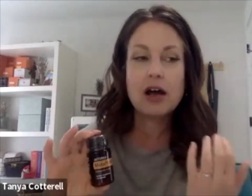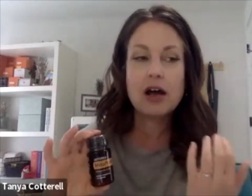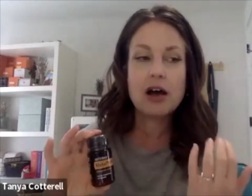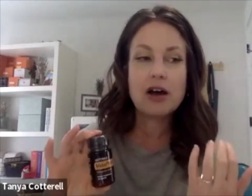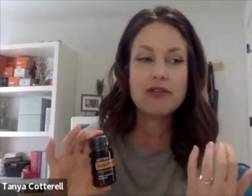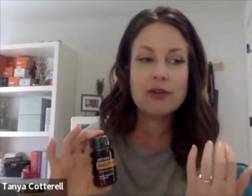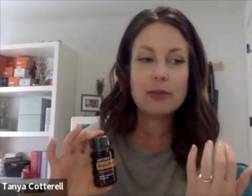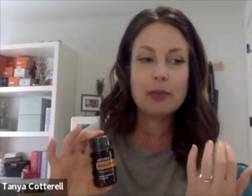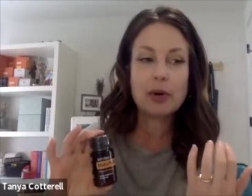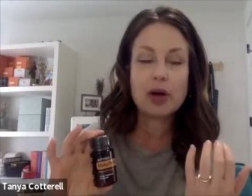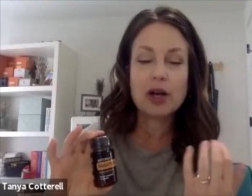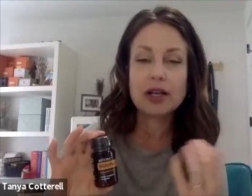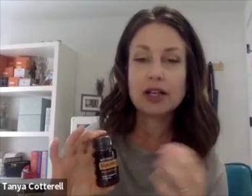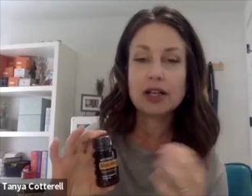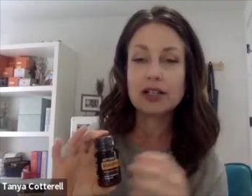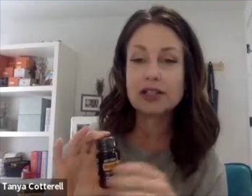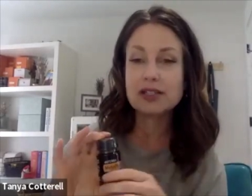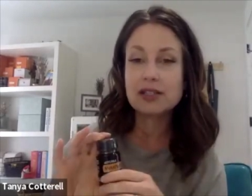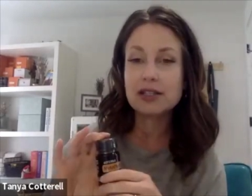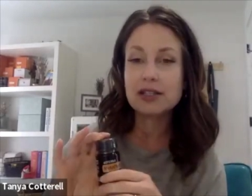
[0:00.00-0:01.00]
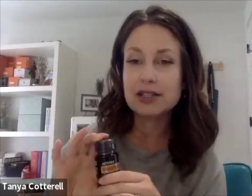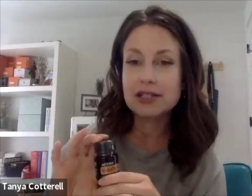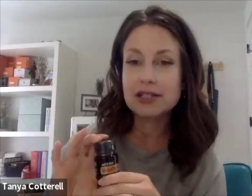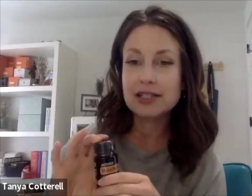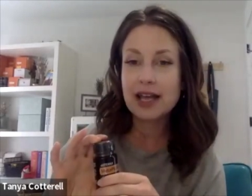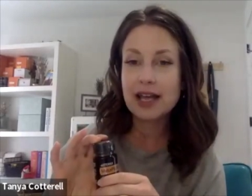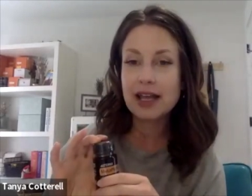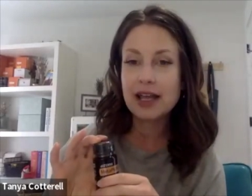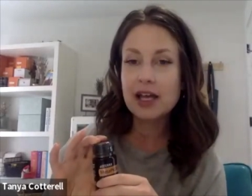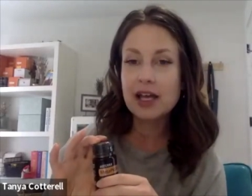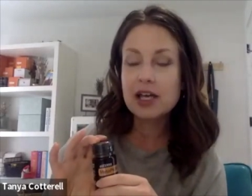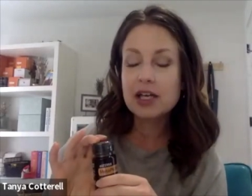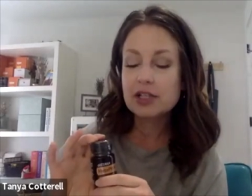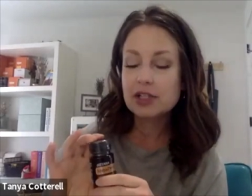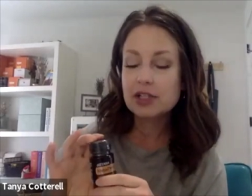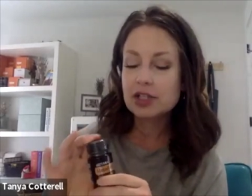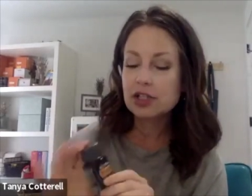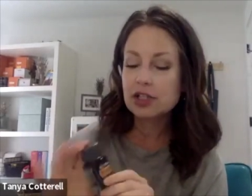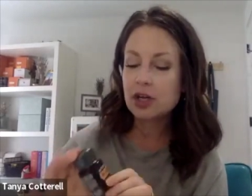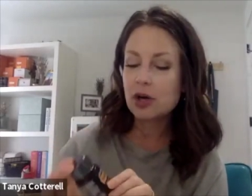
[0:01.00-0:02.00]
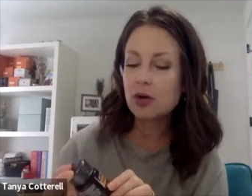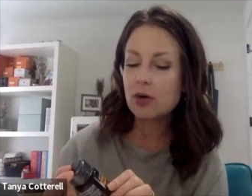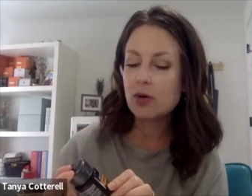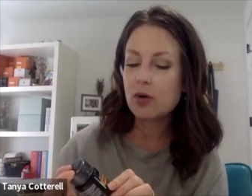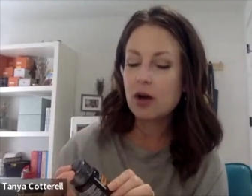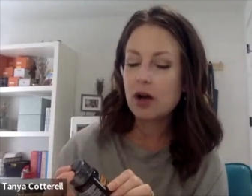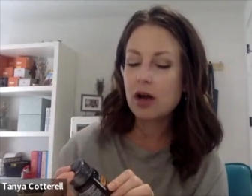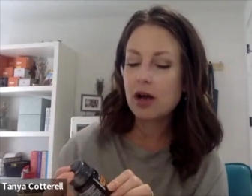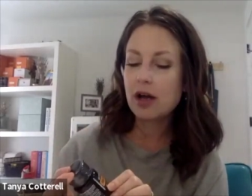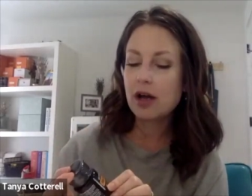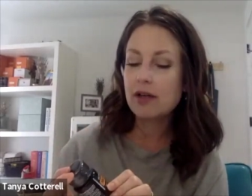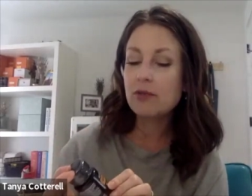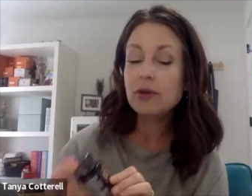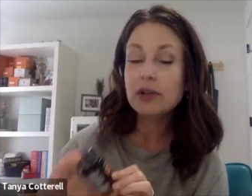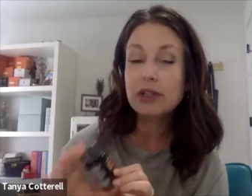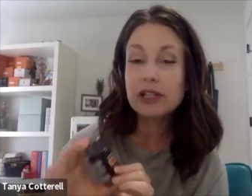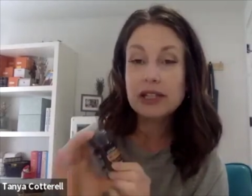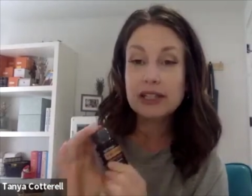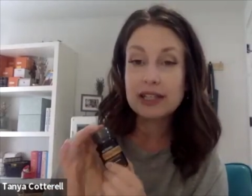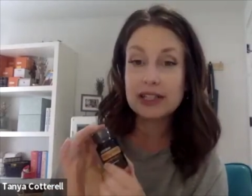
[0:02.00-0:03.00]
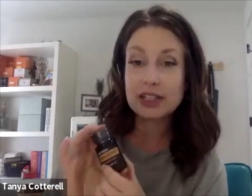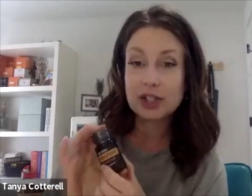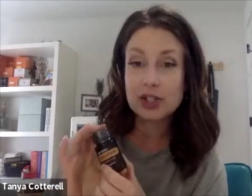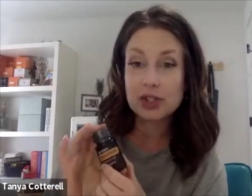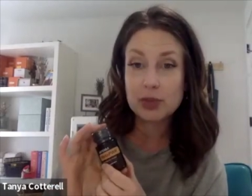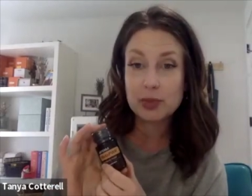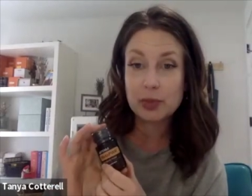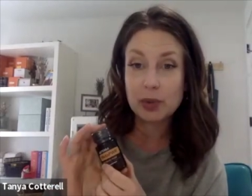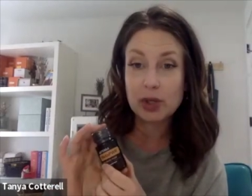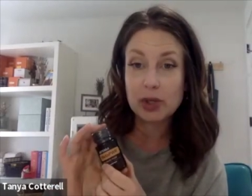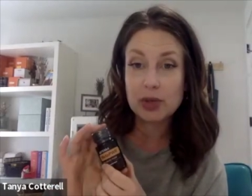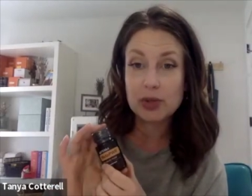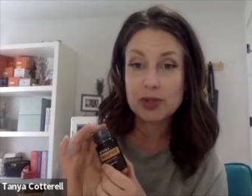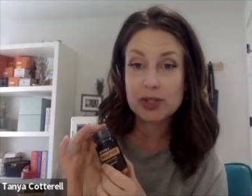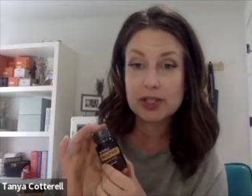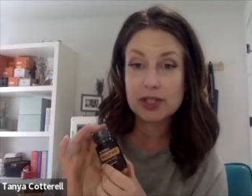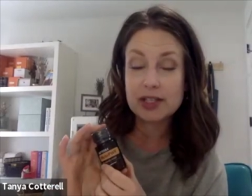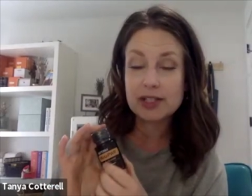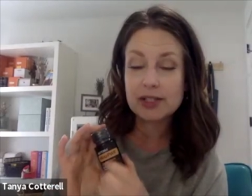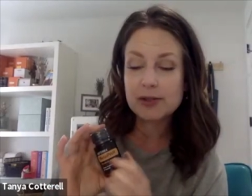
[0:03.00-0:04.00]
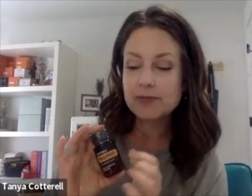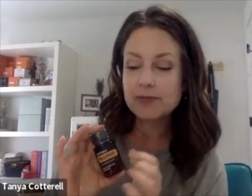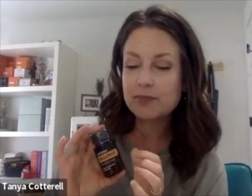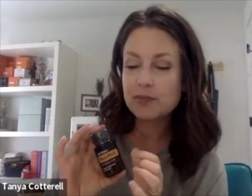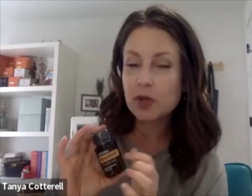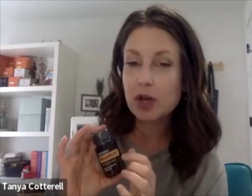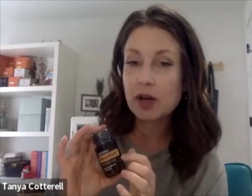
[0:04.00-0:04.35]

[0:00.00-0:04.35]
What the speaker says: of a product a day. So I really like to super use this.